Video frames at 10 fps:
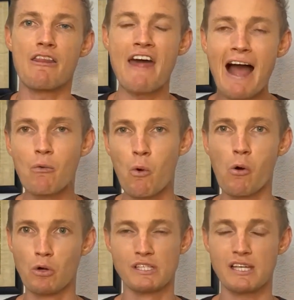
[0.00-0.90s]
That
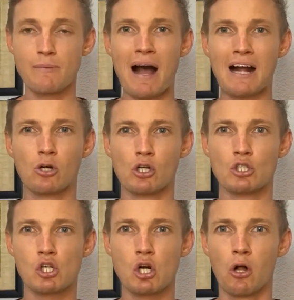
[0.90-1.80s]
what was in my
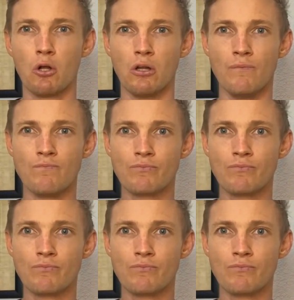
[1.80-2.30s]
control.